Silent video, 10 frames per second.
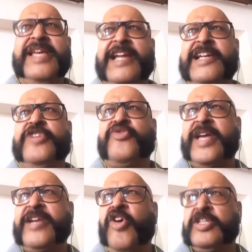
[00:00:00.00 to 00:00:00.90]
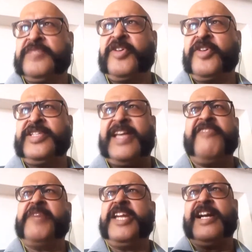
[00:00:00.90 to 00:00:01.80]
Italy to their cause because
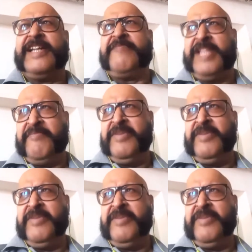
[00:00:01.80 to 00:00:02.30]
everybody condemned them.